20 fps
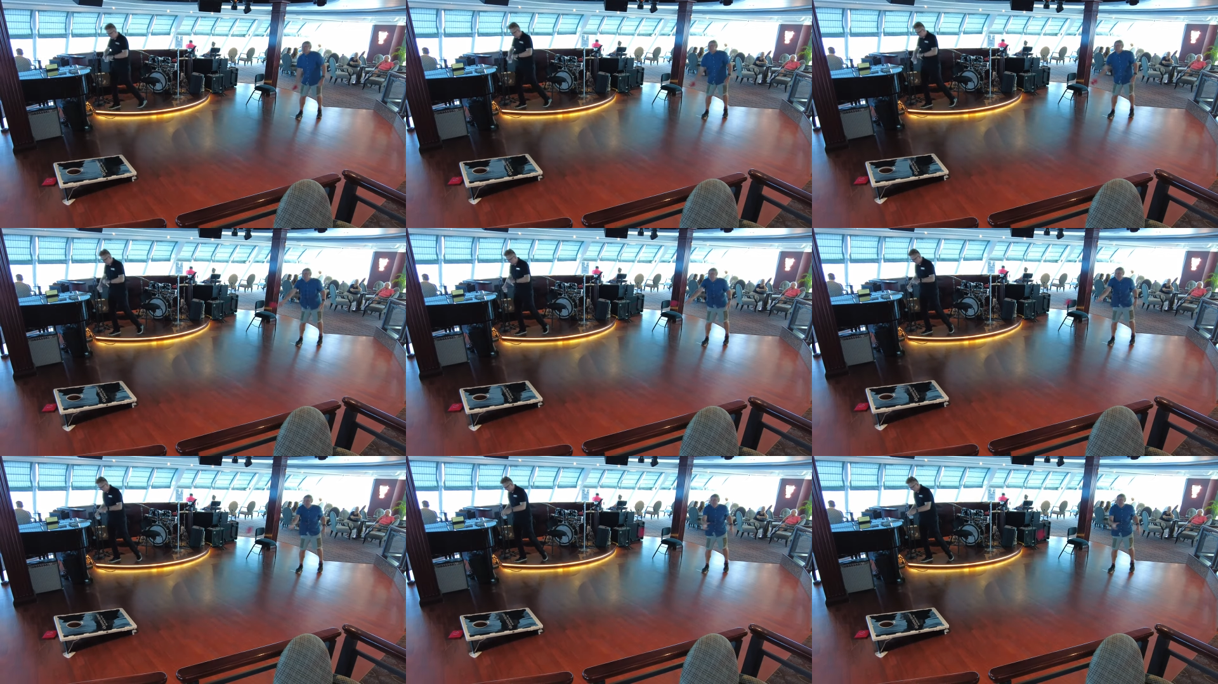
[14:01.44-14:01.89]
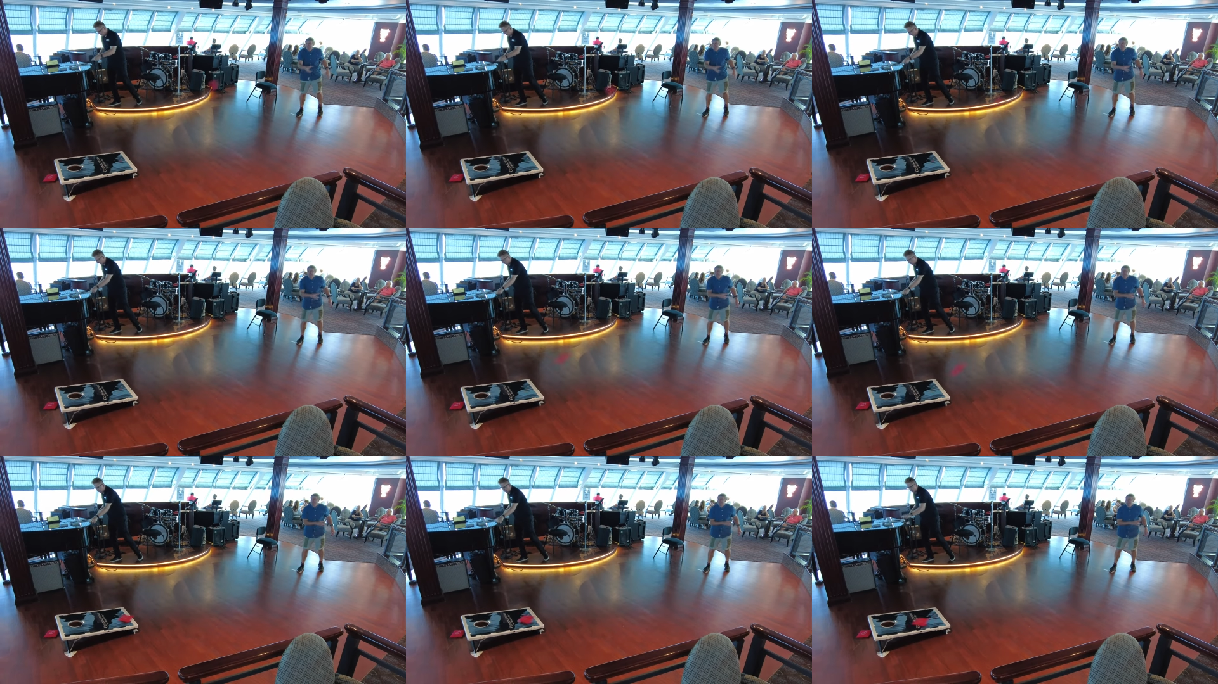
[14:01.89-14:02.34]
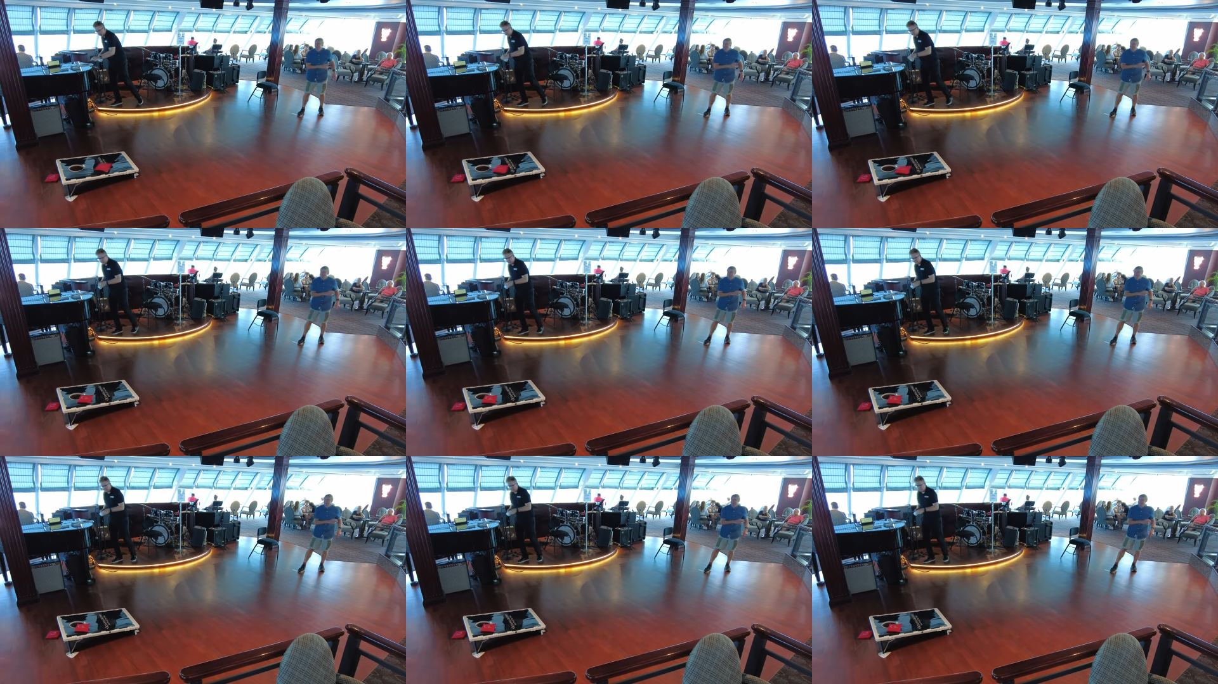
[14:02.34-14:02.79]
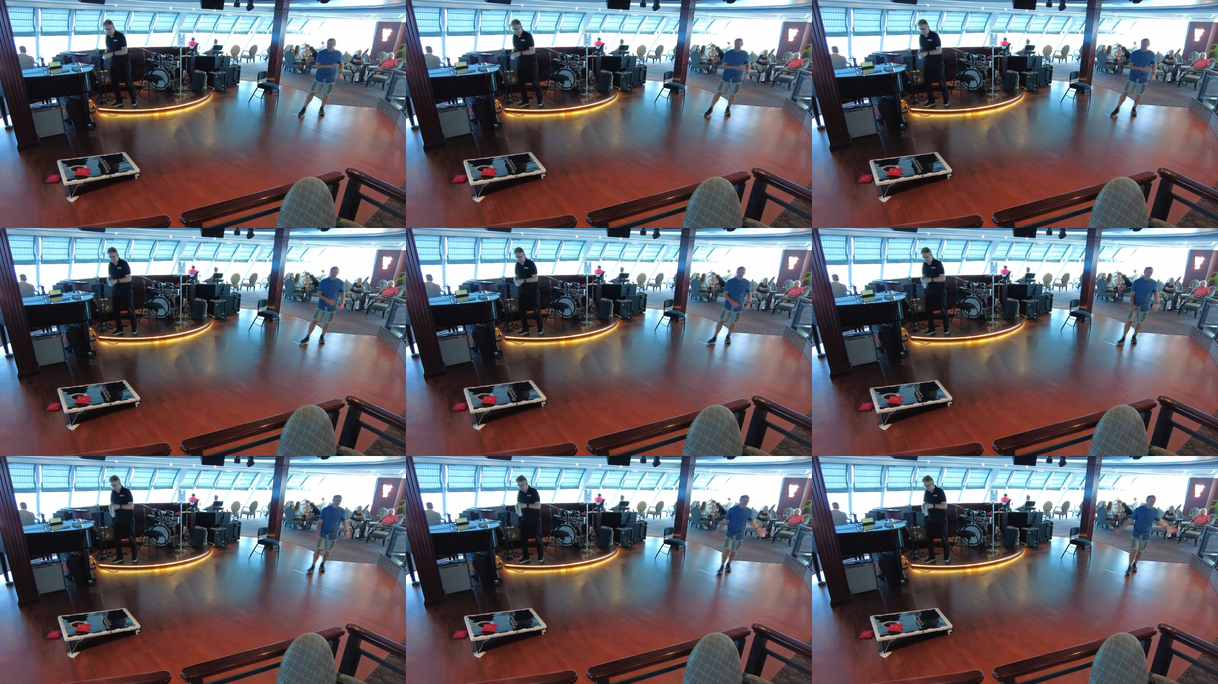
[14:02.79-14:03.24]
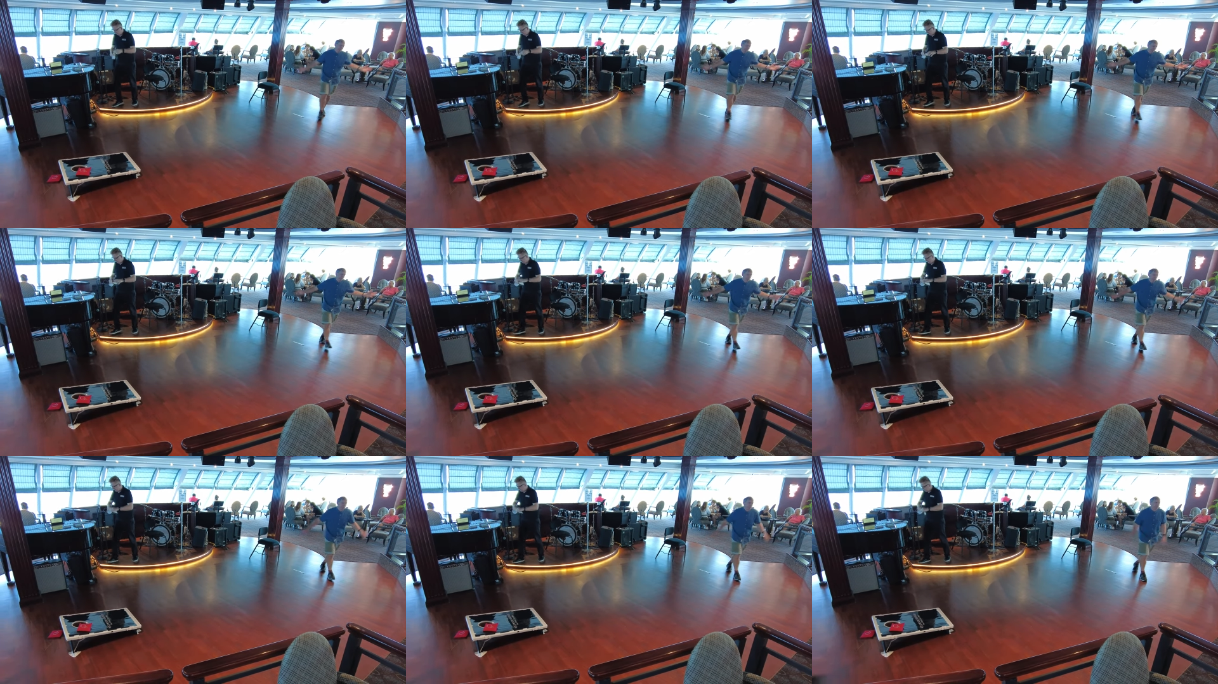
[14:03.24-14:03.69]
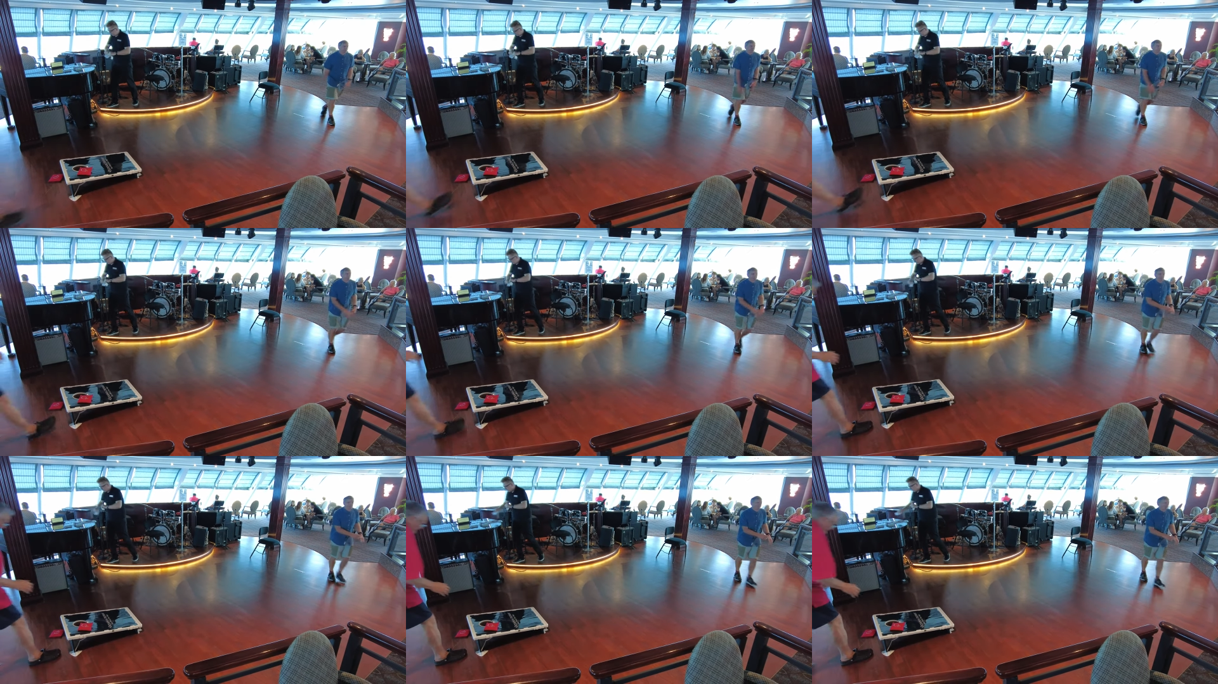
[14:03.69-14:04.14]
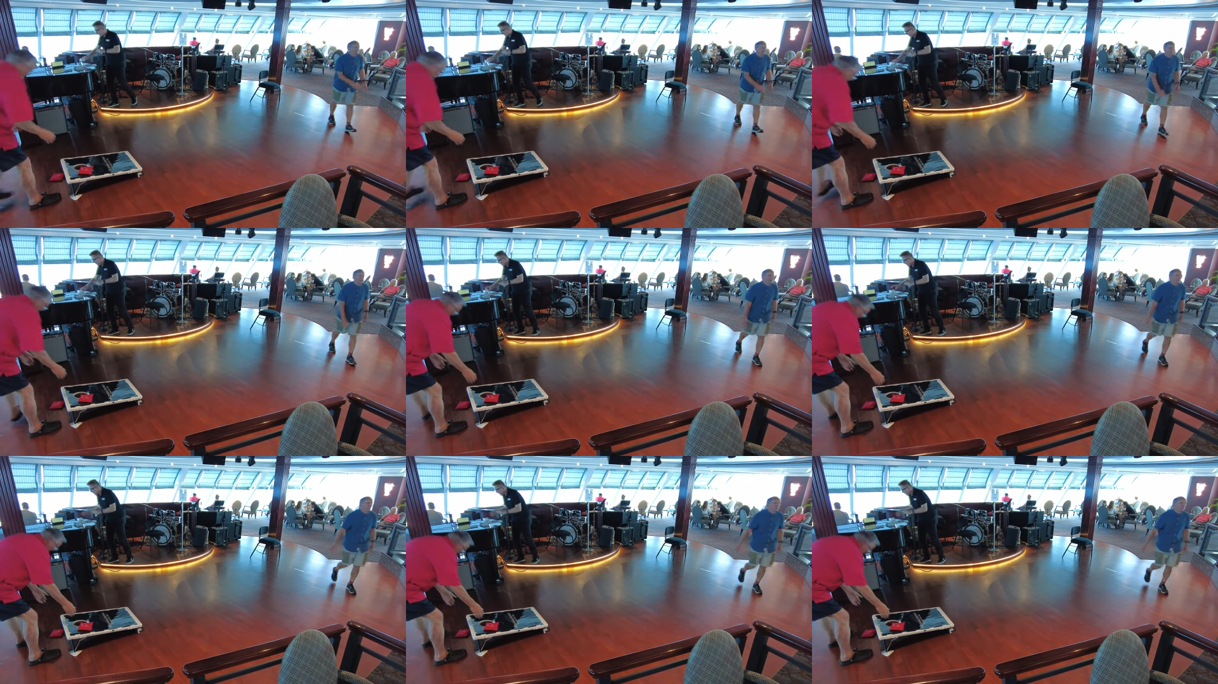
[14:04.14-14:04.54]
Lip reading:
Nobody's mouth can be seen.